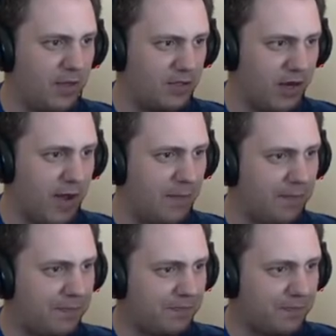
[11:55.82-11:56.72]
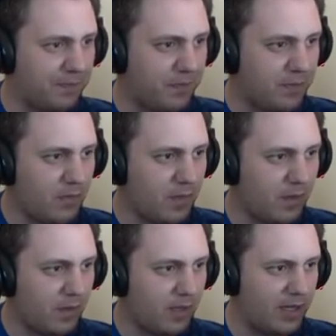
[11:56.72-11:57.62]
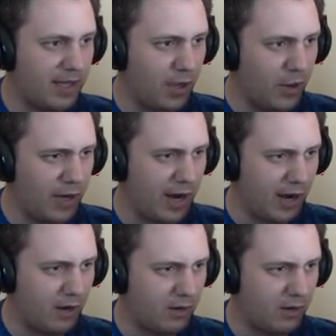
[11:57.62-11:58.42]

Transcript: Great. Can I go in here?